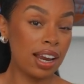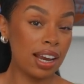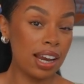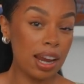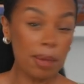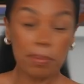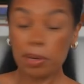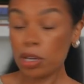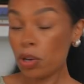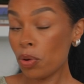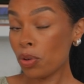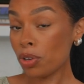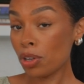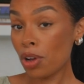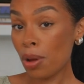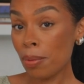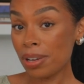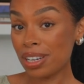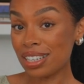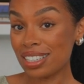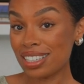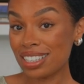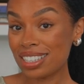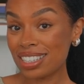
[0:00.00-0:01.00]
Let me know in the
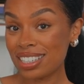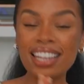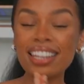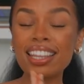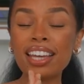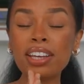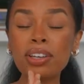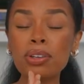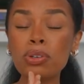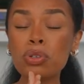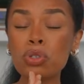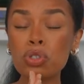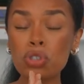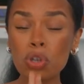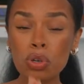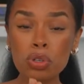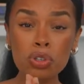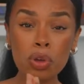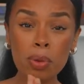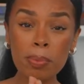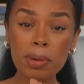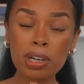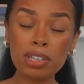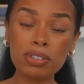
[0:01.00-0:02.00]
comments. Thank you
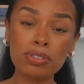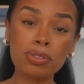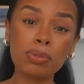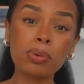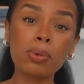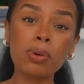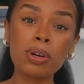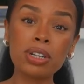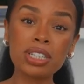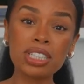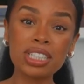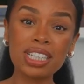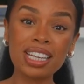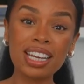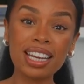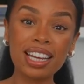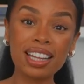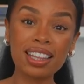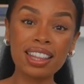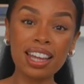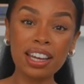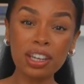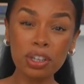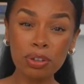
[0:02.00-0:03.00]
so much for
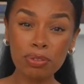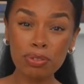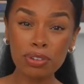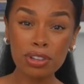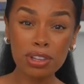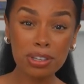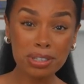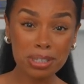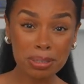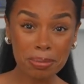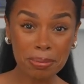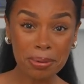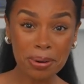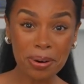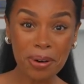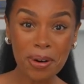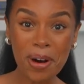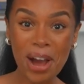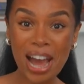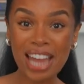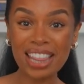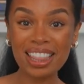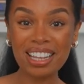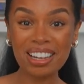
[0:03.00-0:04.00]
watching. Thank you for the
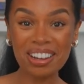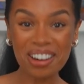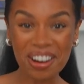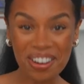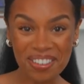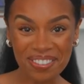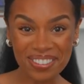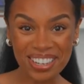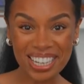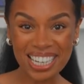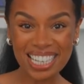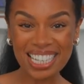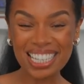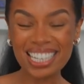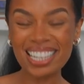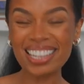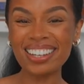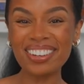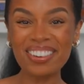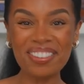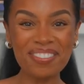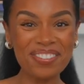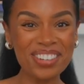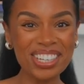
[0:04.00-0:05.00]
support and the comments and
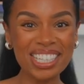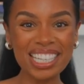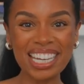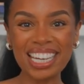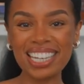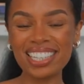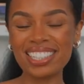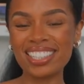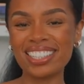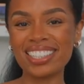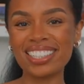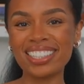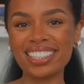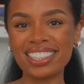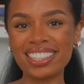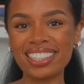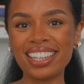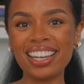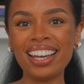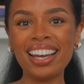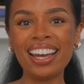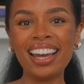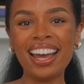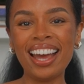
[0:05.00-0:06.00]
the
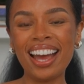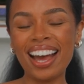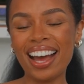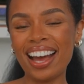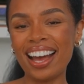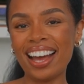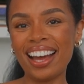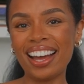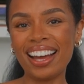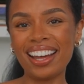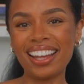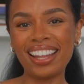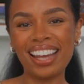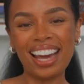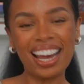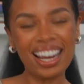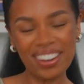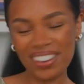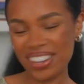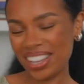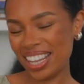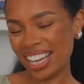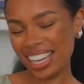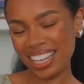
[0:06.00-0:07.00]
conversation. I
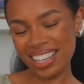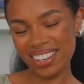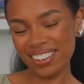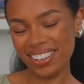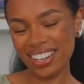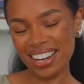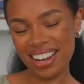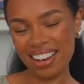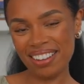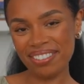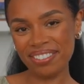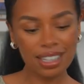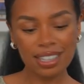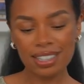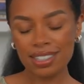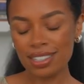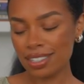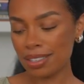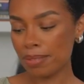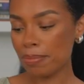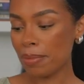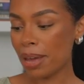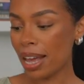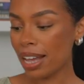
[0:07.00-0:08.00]
can't thank you enough. This
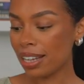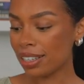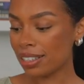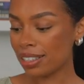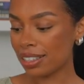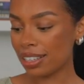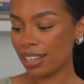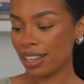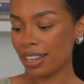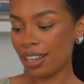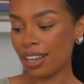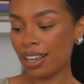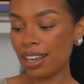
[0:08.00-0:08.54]
is a mess.